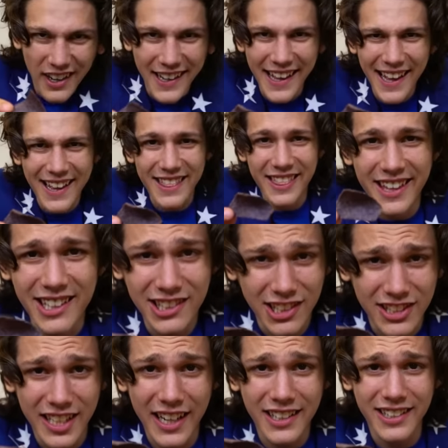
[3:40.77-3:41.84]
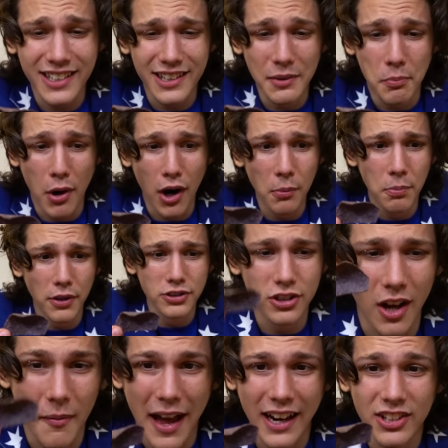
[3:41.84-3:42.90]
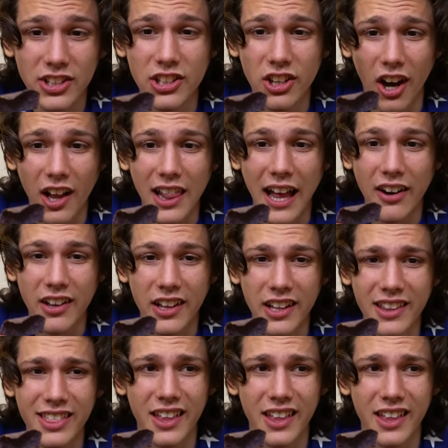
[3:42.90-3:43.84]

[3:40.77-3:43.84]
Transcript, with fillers: Again, these are technically purple, so I'm actually not allowed to eat